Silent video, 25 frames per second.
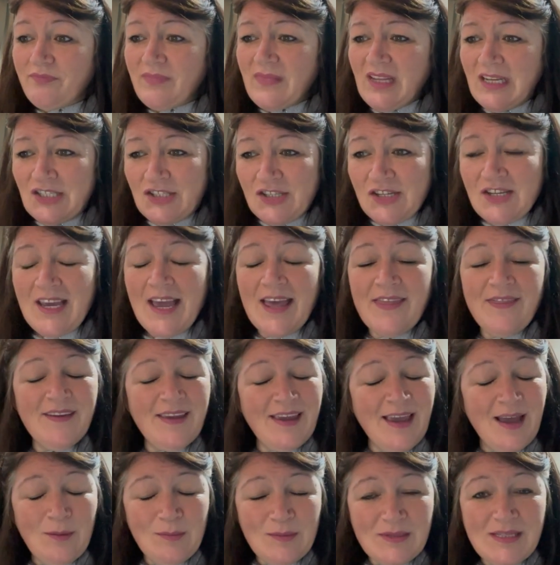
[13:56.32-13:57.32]
So yeah, the
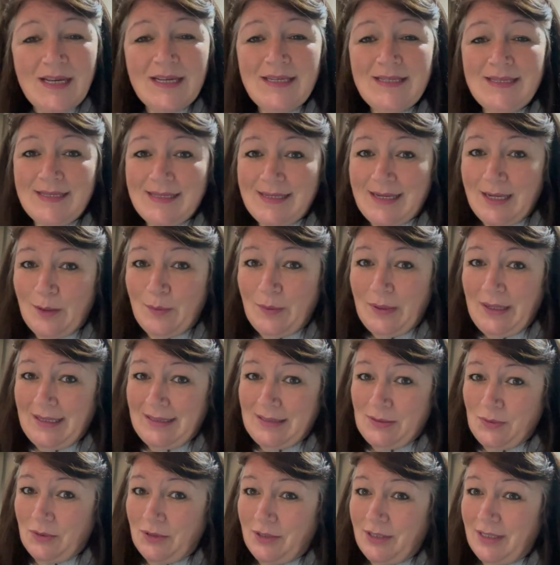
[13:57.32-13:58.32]
campsites and
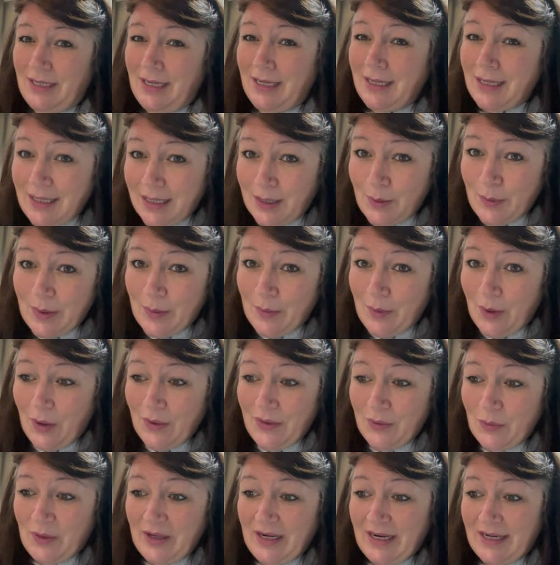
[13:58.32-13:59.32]
stelplats were a little bit more
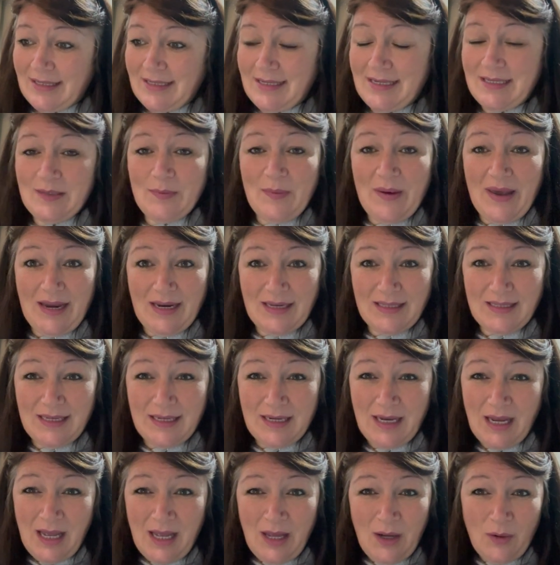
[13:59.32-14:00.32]
than we'd anticipated.
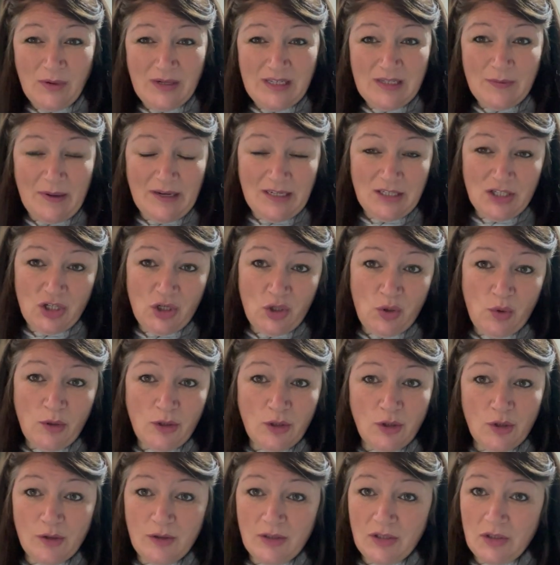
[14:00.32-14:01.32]
We spent
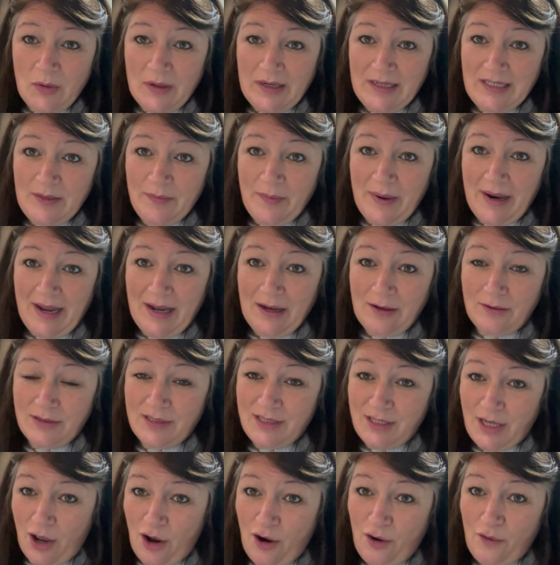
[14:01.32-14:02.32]
£220
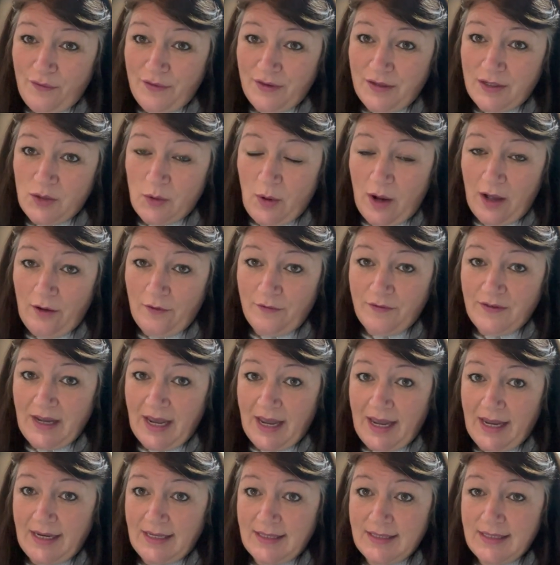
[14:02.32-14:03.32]
over the 12
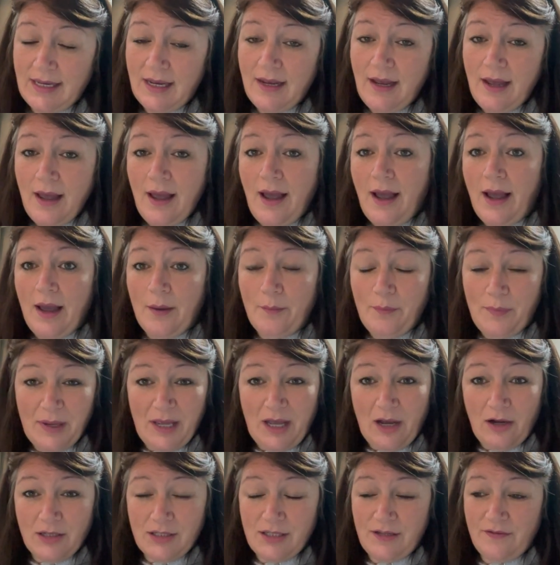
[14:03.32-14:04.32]
days
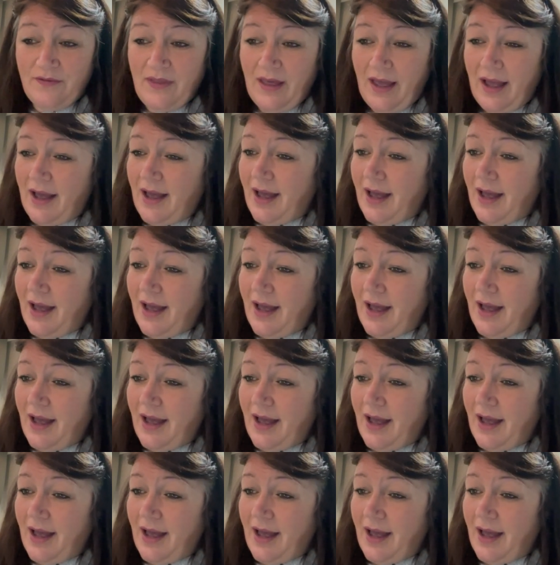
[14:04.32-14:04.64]
because of that,